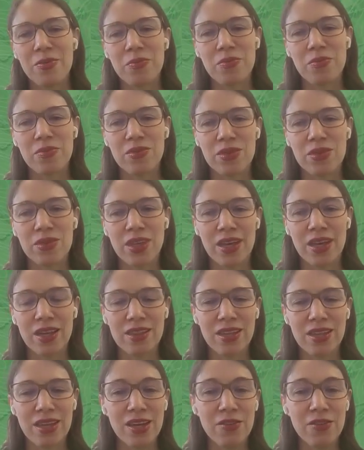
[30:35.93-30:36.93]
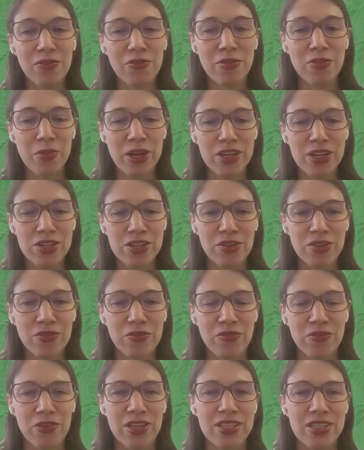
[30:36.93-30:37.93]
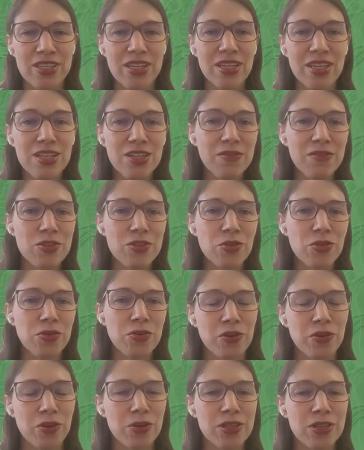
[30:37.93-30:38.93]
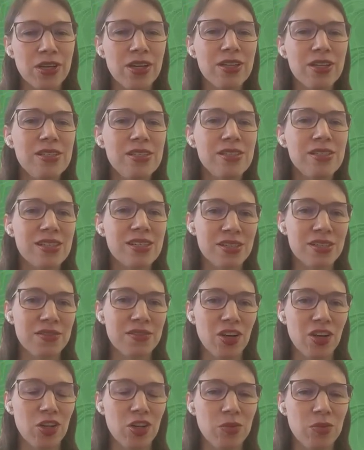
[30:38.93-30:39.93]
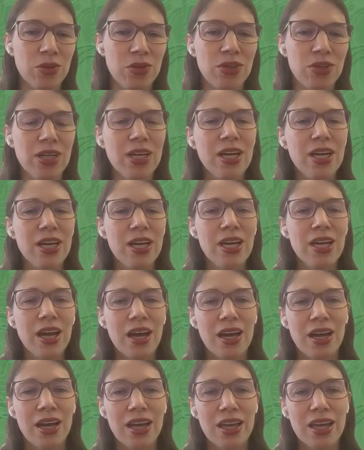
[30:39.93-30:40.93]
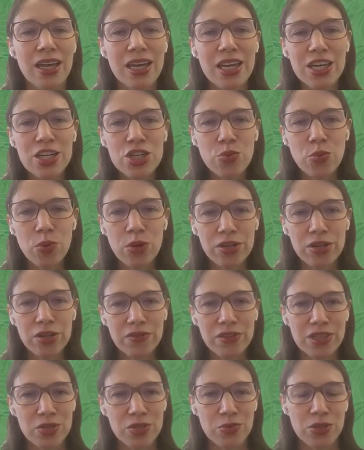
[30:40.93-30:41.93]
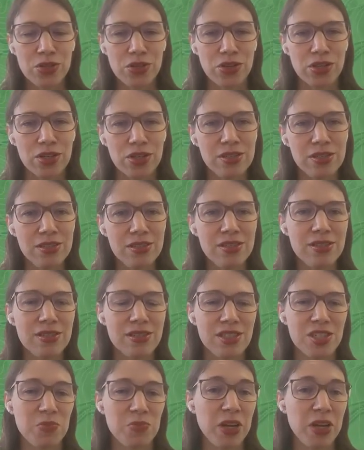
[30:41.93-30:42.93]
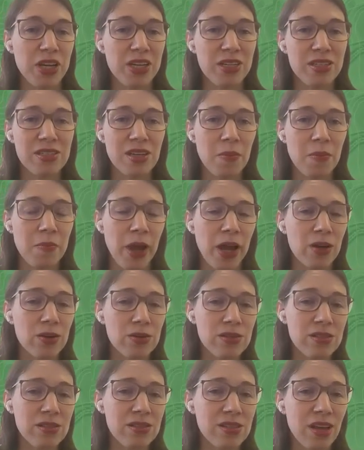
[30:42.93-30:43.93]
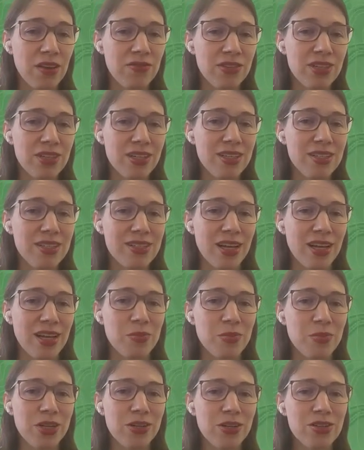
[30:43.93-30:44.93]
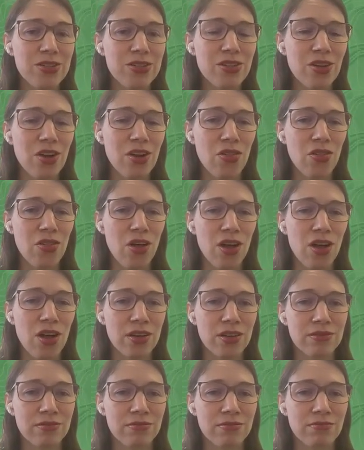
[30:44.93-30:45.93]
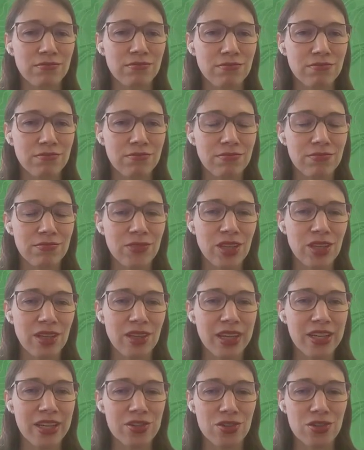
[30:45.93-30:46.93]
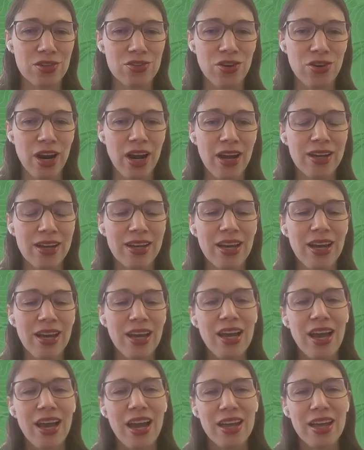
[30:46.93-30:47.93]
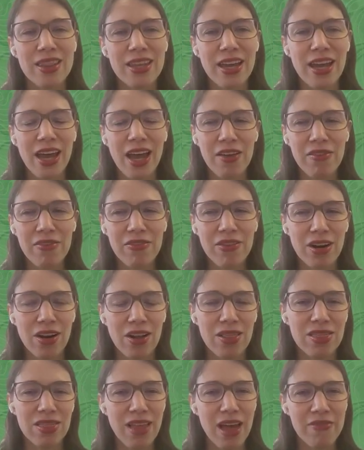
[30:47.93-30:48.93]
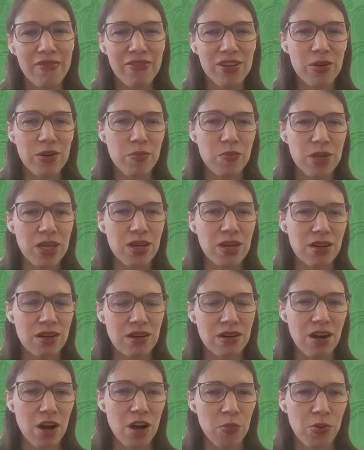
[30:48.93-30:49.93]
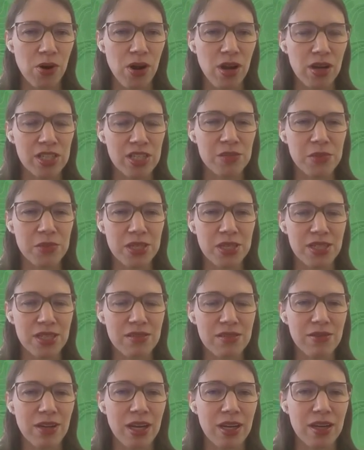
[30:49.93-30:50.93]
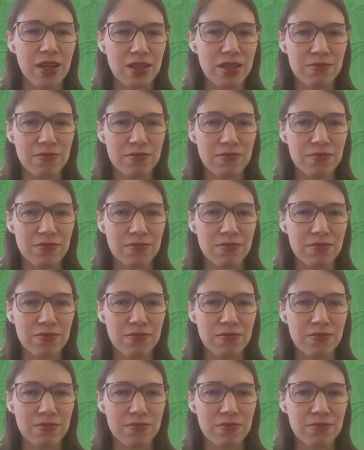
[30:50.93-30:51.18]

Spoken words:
that the information for these individual photons is available. Each one of these returns is spaced about 70 centimeters along the laser track, and they have an 11-meter approximate